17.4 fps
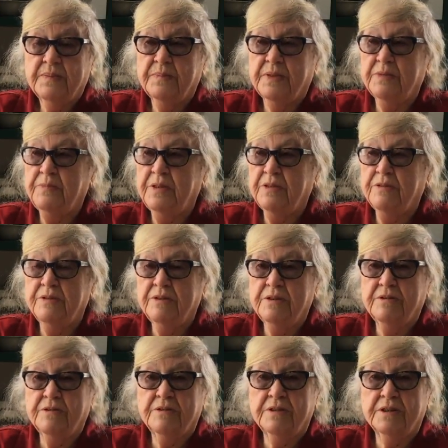But we
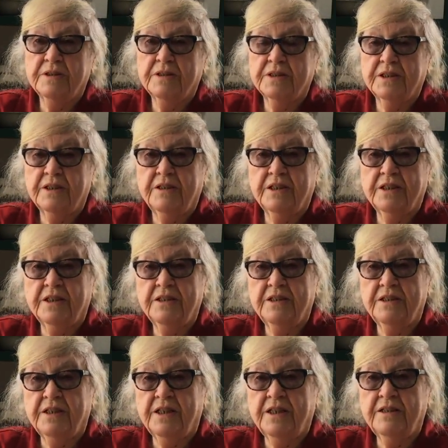couldn't go till it started
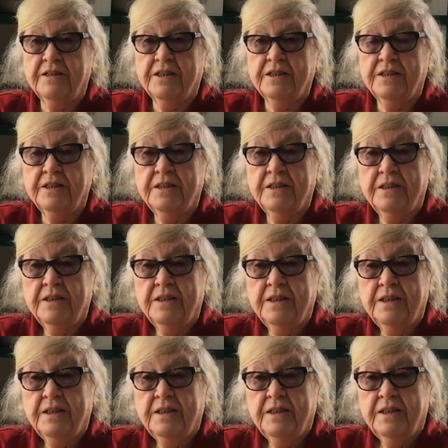getting daylight.
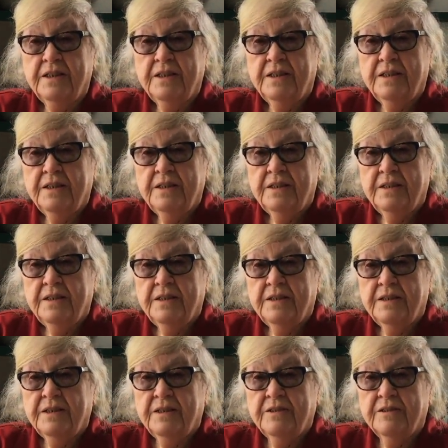
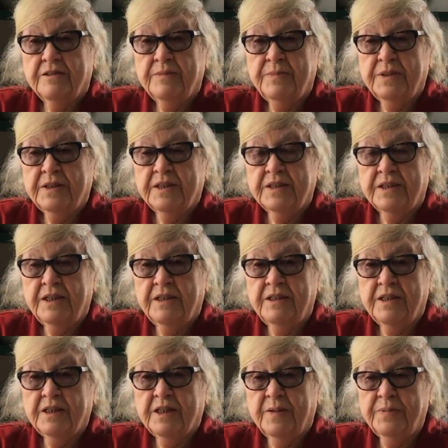Because the
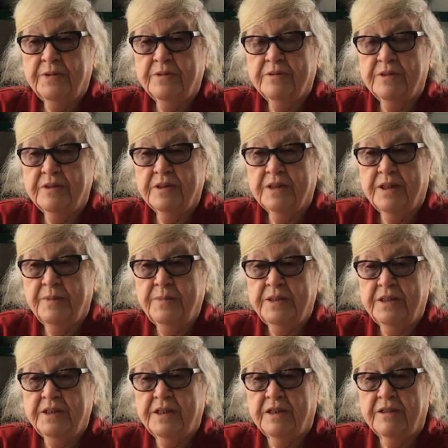helicopter couldn't come
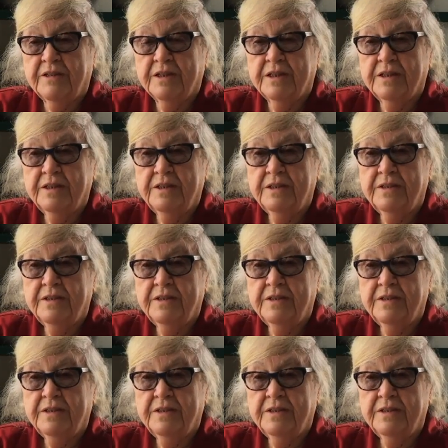in the dark.